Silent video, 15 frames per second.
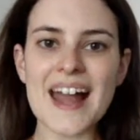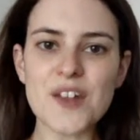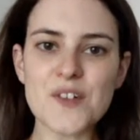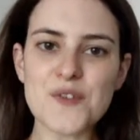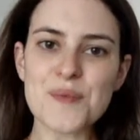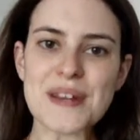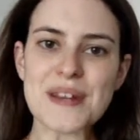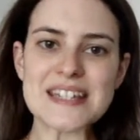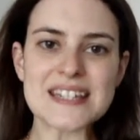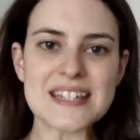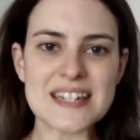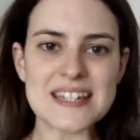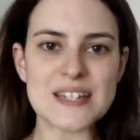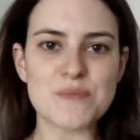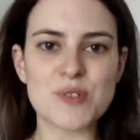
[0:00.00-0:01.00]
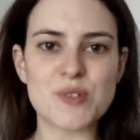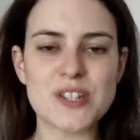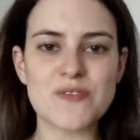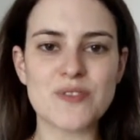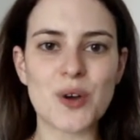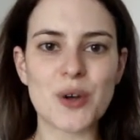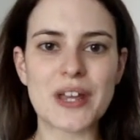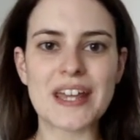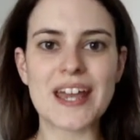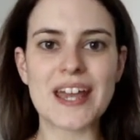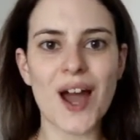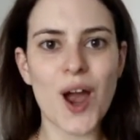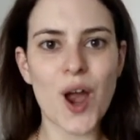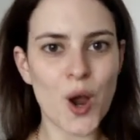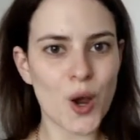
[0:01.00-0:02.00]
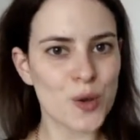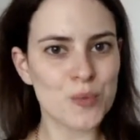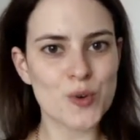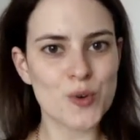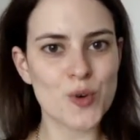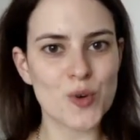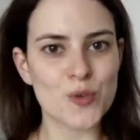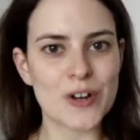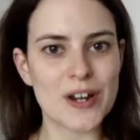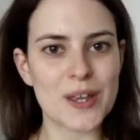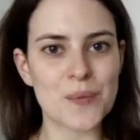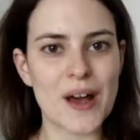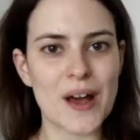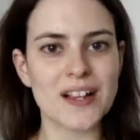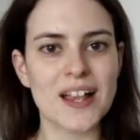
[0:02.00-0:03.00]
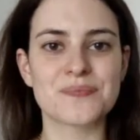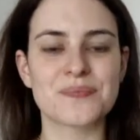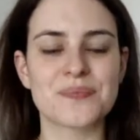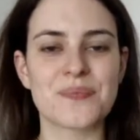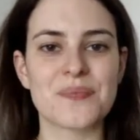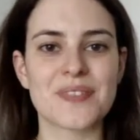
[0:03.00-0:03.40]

Hello everybody, Skin Deep Beauty Vlogger here. I hope you're all really well.